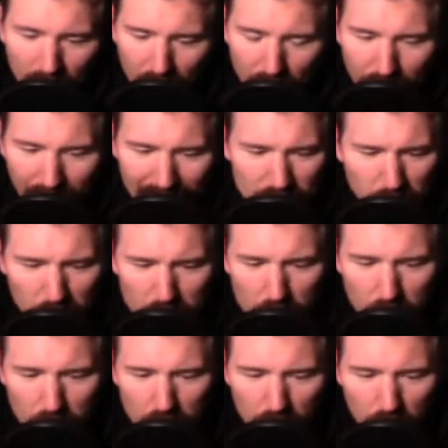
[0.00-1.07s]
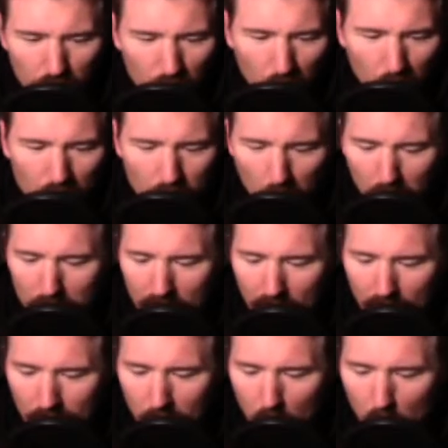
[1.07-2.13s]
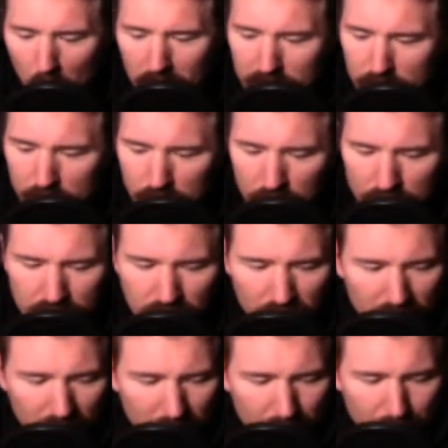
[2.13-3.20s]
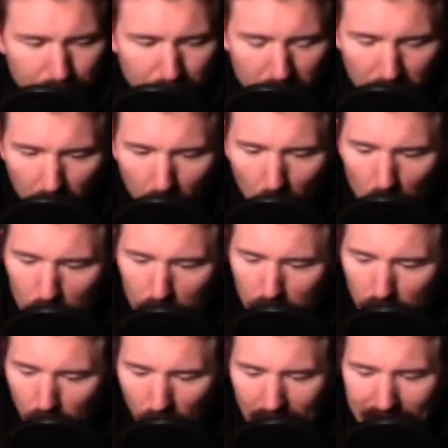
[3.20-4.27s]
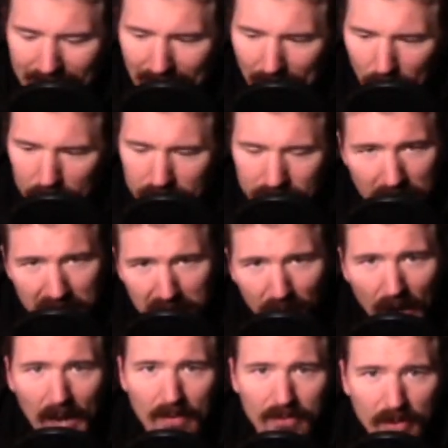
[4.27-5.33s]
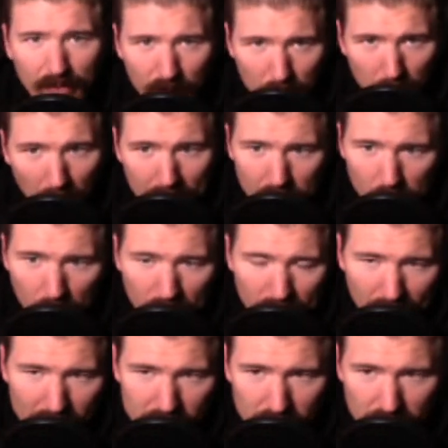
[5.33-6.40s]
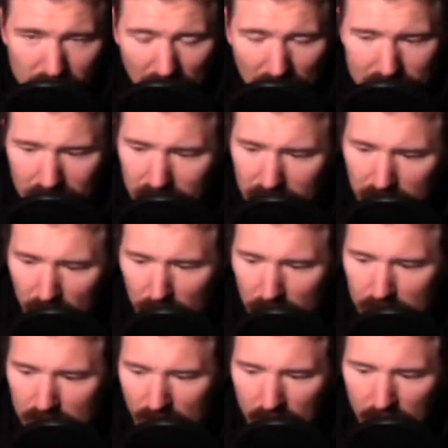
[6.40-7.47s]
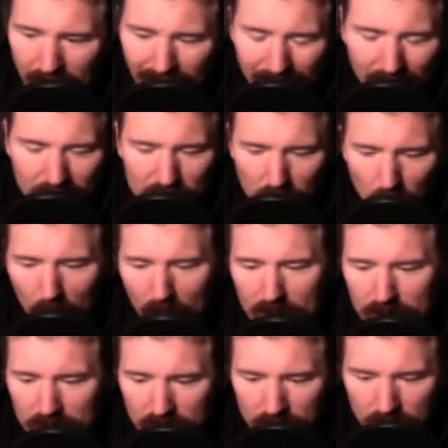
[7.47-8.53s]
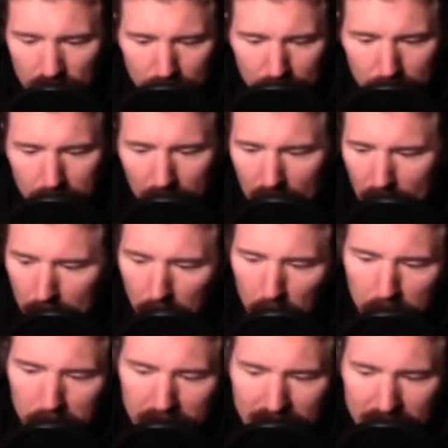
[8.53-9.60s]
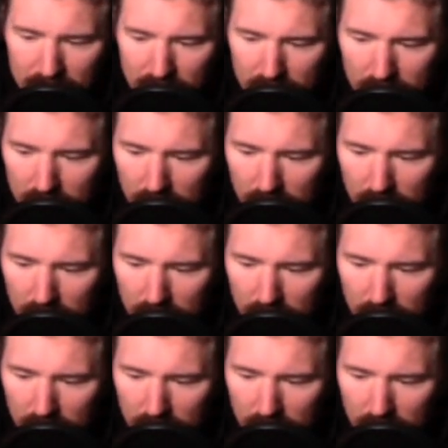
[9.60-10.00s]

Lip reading: that's what you can do when you're working out from home, is you just, you can write down, say, 5 different body weight exercises. So you say you got like squats, burpees,